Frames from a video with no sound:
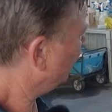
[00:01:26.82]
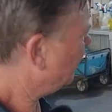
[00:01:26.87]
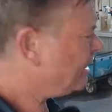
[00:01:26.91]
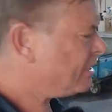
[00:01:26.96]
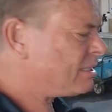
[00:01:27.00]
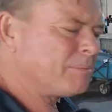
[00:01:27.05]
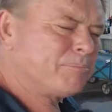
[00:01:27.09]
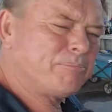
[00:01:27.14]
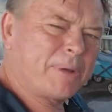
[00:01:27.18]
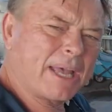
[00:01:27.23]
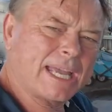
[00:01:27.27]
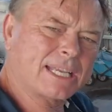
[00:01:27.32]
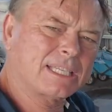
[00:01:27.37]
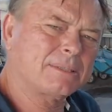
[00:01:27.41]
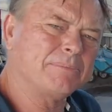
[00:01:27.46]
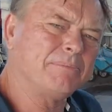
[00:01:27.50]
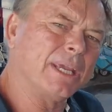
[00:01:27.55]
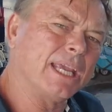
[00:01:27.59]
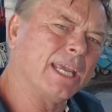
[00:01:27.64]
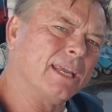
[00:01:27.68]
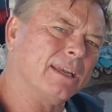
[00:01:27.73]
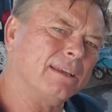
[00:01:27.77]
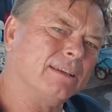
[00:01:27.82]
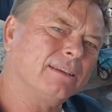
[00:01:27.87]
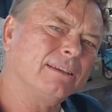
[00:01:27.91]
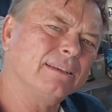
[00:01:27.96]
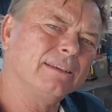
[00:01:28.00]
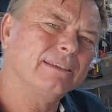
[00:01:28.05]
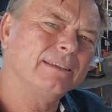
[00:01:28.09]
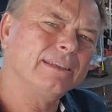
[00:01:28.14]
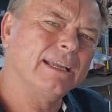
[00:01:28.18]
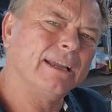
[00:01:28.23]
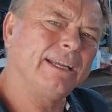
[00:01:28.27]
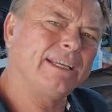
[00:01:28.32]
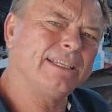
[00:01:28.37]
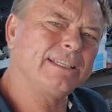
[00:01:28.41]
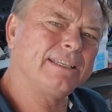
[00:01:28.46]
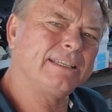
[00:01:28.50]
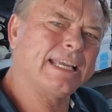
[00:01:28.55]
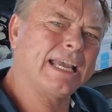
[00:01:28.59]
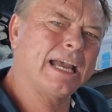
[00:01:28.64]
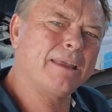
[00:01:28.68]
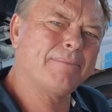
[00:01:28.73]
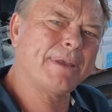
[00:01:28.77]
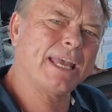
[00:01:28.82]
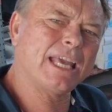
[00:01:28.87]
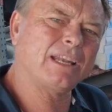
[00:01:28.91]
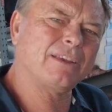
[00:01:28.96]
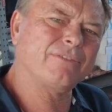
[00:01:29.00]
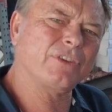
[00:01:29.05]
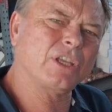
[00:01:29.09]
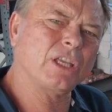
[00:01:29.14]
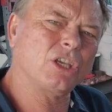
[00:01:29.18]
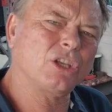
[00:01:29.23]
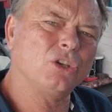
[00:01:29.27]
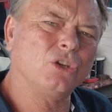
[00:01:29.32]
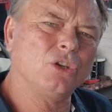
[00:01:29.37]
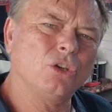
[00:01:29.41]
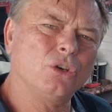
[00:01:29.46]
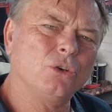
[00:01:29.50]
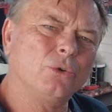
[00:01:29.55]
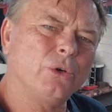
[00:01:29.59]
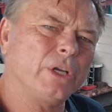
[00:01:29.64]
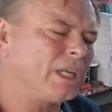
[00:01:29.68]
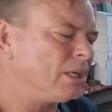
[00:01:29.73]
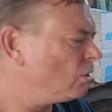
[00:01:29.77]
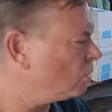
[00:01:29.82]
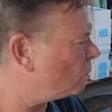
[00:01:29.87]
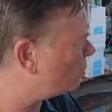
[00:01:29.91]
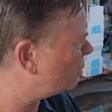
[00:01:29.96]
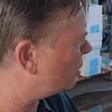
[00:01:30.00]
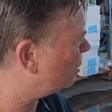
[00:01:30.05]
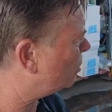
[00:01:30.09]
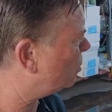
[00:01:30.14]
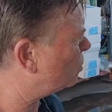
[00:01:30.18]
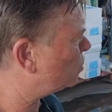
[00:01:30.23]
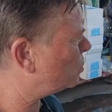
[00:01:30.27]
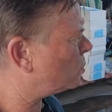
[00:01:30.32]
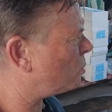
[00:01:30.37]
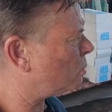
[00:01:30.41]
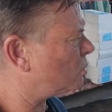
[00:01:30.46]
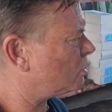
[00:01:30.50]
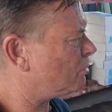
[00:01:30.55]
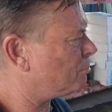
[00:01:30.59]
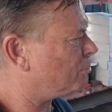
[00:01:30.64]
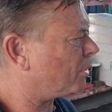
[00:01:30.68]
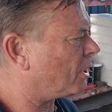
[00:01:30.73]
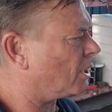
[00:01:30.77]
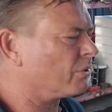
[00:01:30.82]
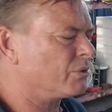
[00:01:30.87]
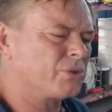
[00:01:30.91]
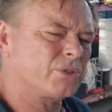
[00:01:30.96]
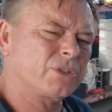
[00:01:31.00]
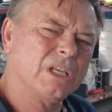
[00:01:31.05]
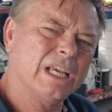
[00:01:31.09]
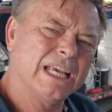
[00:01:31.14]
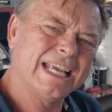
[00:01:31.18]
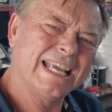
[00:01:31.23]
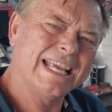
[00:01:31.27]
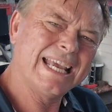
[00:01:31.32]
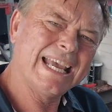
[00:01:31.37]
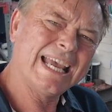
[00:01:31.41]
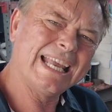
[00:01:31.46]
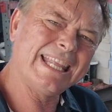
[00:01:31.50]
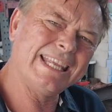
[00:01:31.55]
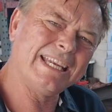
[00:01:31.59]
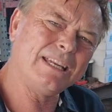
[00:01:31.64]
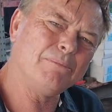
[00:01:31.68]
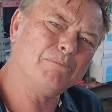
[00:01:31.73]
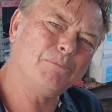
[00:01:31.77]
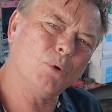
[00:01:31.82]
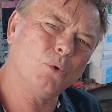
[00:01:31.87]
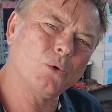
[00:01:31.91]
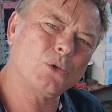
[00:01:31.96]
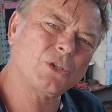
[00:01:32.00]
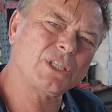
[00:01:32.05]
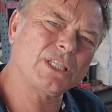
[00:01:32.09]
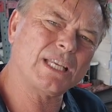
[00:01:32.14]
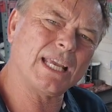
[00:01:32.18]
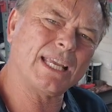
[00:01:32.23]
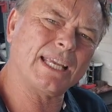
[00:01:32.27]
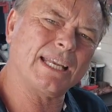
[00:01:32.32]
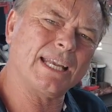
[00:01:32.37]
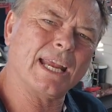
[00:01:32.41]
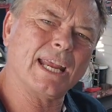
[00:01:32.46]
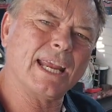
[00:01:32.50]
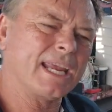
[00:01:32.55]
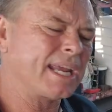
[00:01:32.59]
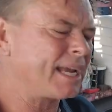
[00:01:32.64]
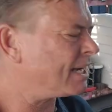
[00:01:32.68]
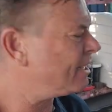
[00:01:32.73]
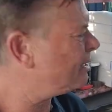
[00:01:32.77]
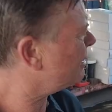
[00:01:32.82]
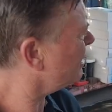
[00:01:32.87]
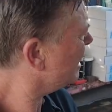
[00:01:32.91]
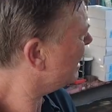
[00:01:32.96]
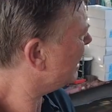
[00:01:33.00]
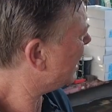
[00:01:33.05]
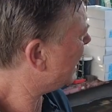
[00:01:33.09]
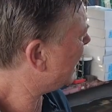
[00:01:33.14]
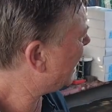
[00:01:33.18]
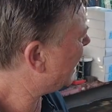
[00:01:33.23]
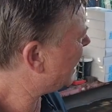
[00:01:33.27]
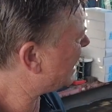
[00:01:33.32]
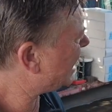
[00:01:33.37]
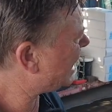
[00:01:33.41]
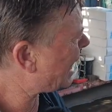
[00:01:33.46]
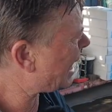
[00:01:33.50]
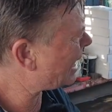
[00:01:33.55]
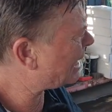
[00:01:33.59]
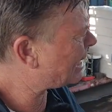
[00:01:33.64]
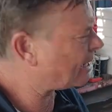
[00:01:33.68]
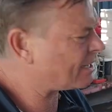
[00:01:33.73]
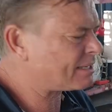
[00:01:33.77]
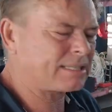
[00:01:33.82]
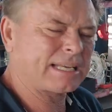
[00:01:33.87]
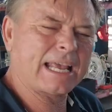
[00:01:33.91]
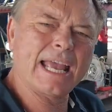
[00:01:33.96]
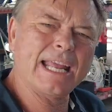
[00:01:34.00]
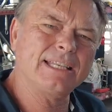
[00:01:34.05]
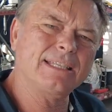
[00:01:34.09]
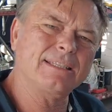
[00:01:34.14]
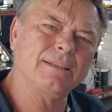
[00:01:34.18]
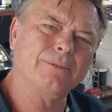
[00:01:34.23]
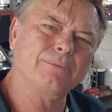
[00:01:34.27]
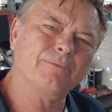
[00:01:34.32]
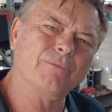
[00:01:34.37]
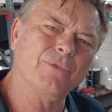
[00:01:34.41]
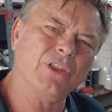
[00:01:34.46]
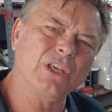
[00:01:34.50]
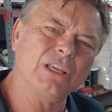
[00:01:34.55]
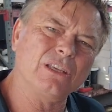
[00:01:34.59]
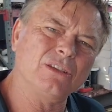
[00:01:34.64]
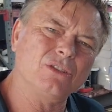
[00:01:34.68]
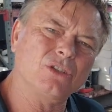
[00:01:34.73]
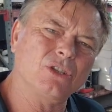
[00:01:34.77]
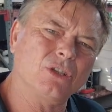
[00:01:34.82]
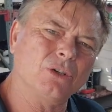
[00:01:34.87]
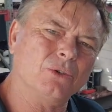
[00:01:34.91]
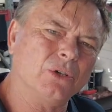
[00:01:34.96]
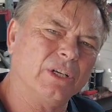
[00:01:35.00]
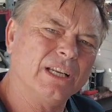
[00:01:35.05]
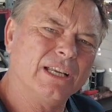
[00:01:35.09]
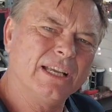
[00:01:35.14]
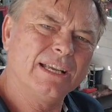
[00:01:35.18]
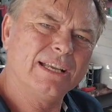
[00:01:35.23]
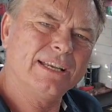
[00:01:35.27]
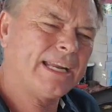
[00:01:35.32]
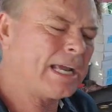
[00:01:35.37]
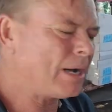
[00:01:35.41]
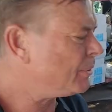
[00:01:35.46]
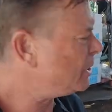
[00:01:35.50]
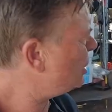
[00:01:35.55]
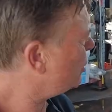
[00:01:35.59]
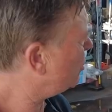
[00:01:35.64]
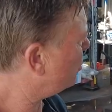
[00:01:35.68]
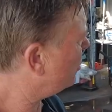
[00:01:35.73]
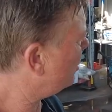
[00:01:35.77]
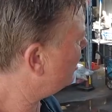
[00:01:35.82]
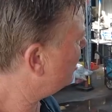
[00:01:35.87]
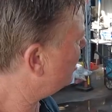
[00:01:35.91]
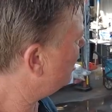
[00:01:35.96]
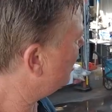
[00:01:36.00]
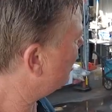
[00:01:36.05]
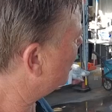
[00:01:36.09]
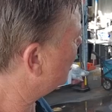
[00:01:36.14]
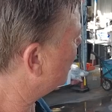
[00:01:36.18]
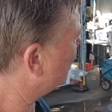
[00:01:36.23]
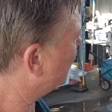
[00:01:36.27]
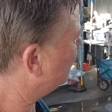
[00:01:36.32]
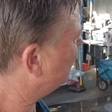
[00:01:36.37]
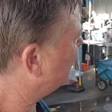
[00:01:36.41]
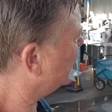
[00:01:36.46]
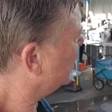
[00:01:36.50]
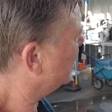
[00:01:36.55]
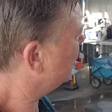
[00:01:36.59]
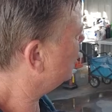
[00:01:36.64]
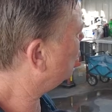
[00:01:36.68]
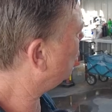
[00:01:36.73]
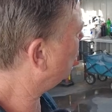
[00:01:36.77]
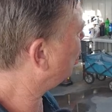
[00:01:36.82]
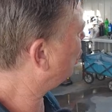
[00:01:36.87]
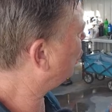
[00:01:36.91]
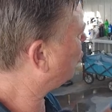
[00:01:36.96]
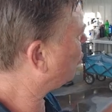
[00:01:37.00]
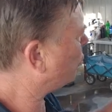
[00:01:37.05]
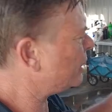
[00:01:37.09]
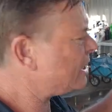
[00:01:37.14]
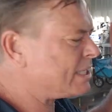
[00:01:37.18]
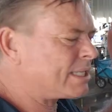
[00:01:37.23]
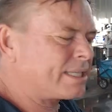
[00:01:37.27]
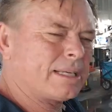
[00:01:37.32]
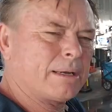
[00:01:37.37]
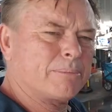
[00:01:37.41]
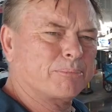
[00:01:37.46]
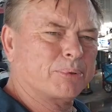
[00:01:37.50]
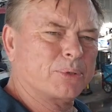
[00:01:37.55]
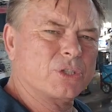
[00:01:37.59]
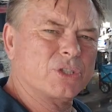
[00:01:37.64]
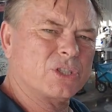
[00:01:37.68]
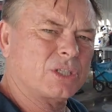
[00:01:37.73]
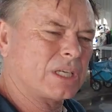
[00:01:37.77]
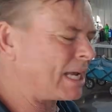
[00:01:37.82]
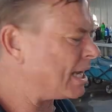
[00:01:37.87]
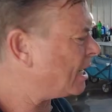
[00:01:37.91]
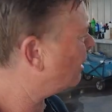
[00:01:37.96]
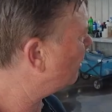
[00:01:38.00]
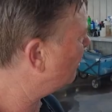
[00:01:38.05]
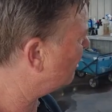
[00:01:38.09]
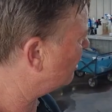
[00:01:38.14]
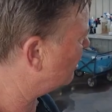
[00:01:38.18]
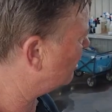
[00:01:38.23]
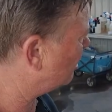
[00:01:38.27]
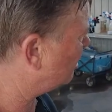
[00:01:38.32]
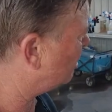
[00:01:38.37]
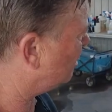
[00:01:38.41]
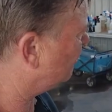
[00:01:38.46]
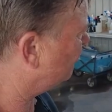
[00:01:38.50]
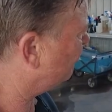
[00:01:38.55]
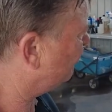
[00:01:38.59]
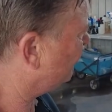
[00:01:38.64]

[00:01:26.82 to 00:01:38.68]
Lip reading: is a bass man. And he came out of a canoe and he looked at all sorts of boats, and then he bought a second hand and he had us add some things to it. Now, interesting enough, it's got 3 separate sounders.